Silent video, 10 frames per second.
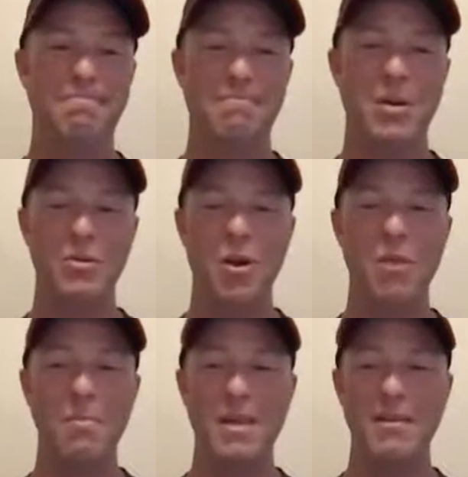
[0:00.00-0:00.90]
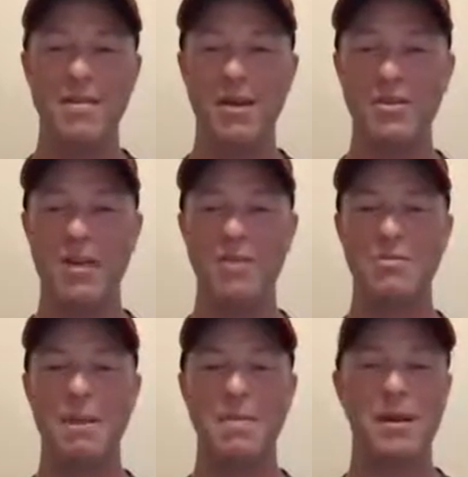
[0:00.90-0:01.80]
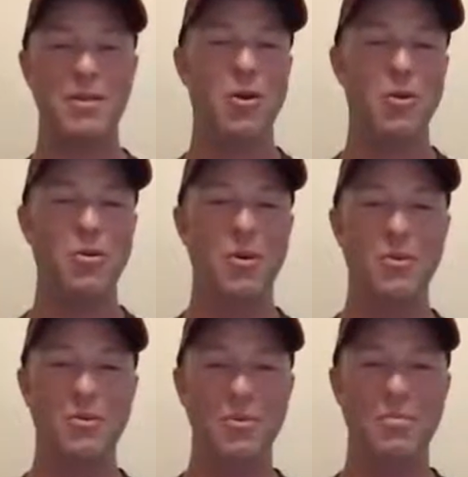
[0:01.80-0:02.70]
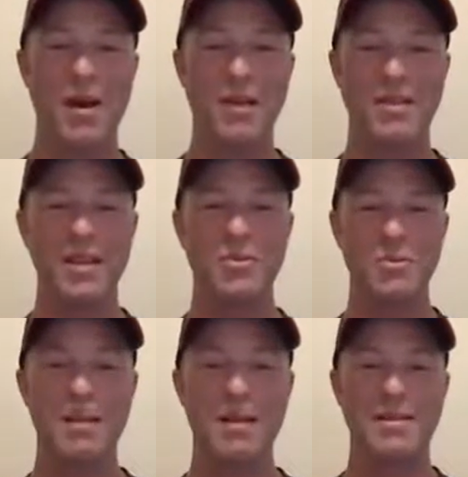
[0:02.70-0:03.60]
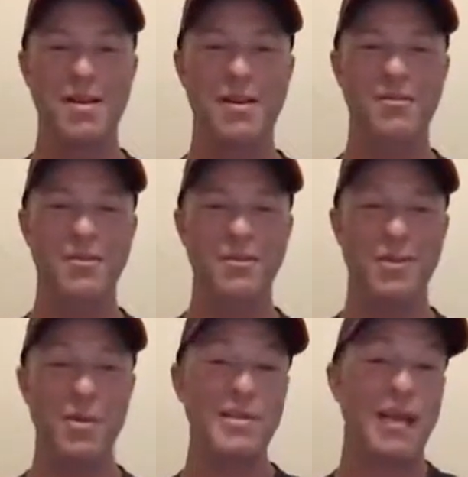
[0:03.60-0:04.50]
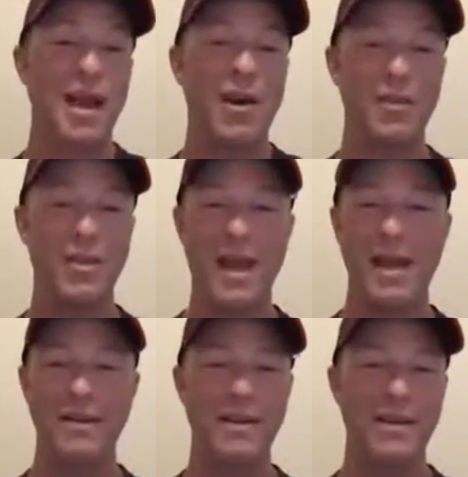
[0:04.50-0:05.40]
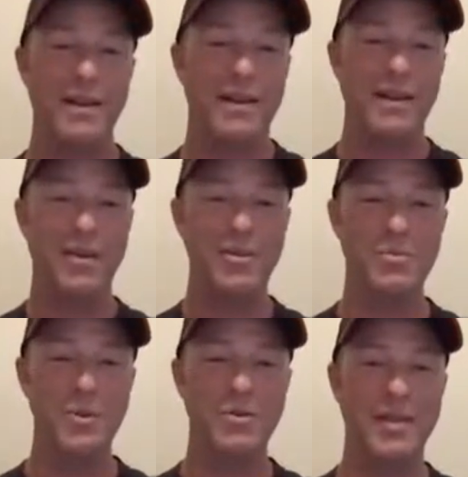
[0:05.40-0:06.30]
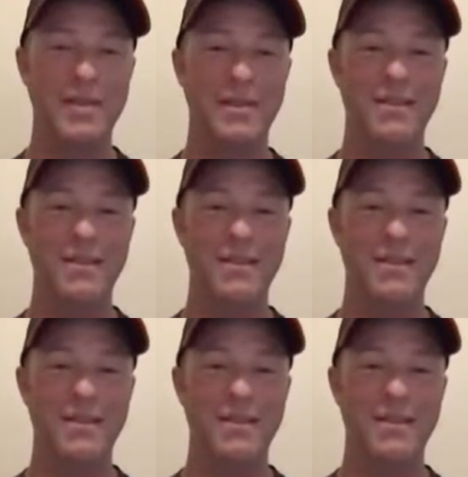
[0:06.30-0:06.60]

It was all me. That was my biggest hurdle going through the process, was myself. So once I got over that, it was smooth sailing.